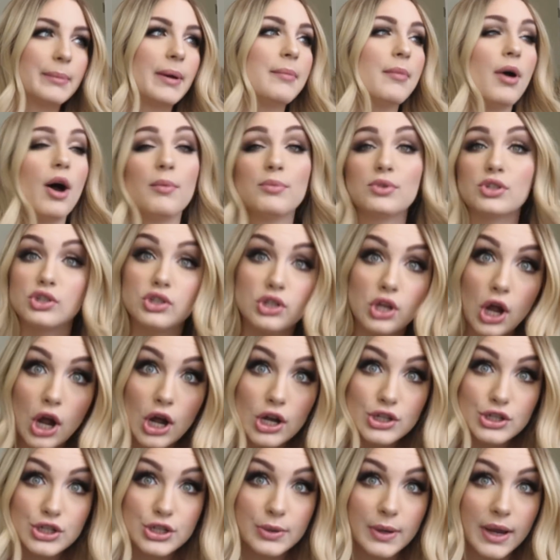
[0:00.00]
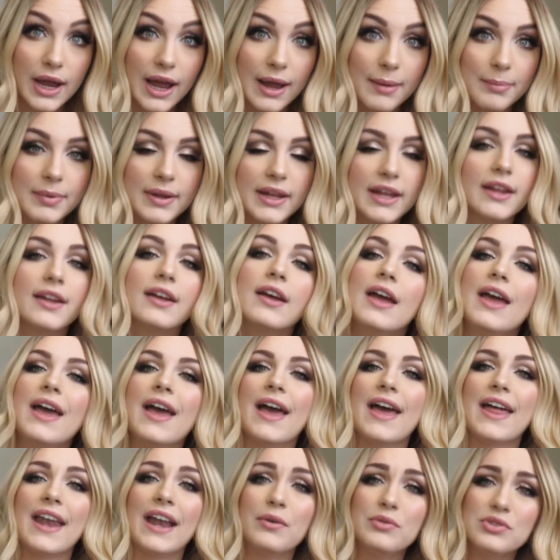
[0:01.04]
My mom was not too happy,
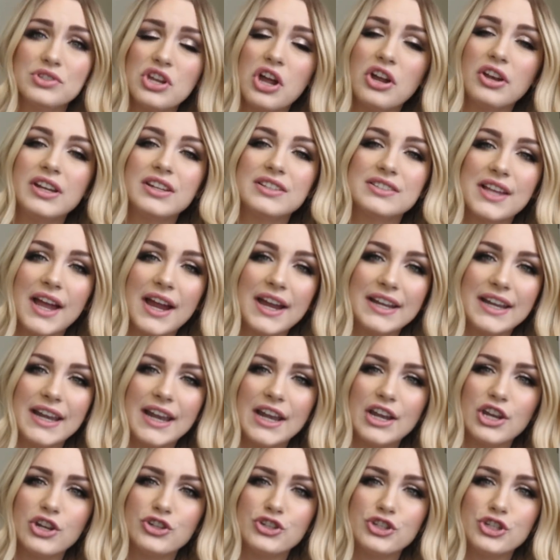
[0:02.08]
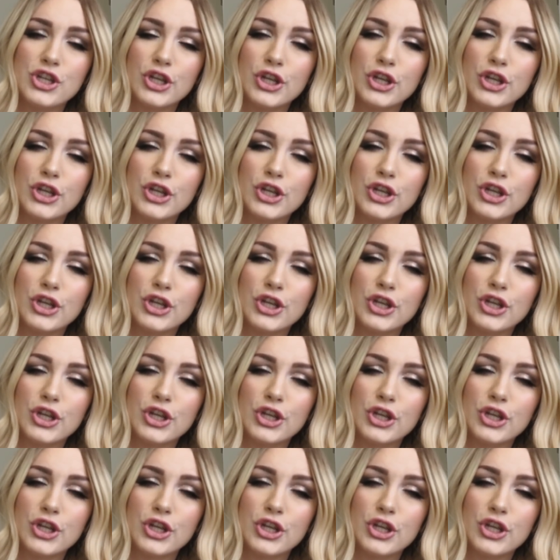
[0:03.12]
and I was not excited